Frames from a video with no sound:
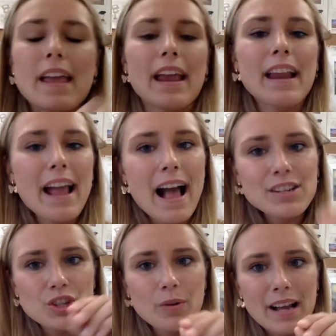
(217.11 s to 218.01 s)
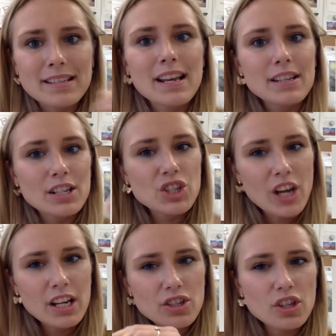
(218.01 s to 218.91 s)
And I asked you guys to
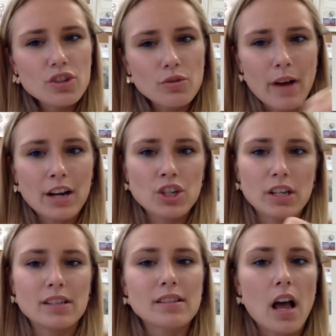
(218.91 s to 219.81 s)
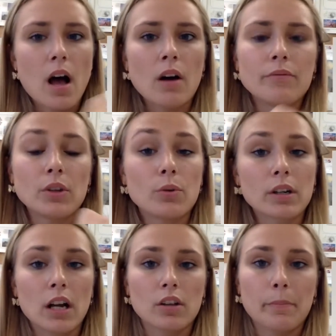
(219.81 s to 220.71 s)
change the directions of your
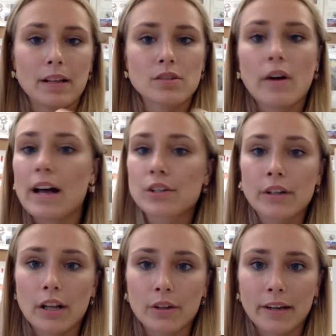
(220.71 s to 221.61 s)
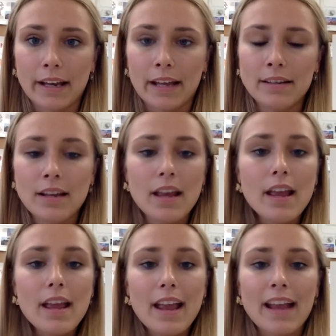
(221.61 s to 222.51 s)
color pencil as you're coloring in,
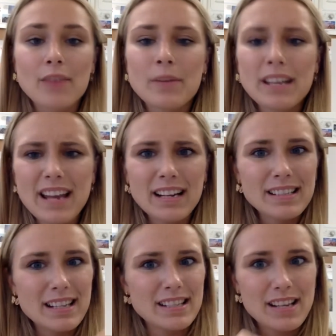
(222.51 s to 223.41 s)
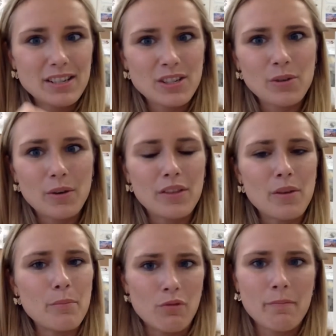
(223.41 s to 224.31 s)
and we connect this to the
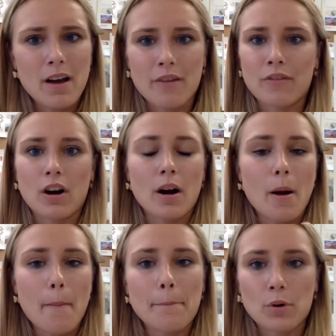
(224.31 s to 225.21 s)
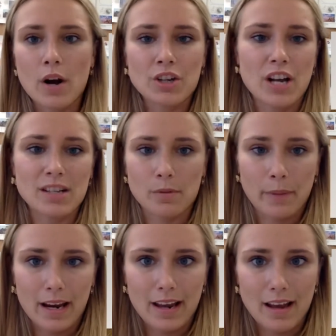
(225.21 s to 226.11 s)
movement of our brush as we're
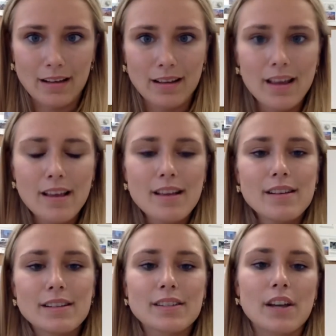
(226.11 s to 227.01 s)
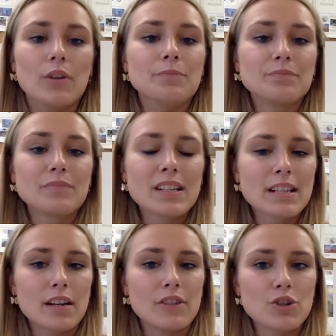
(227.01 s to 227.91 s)
painting. So that's
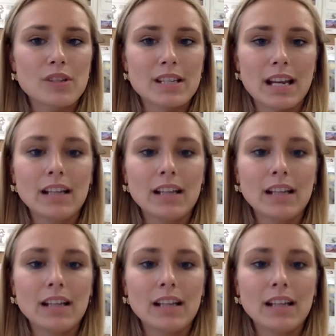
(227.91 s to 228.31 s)
kind of interesting.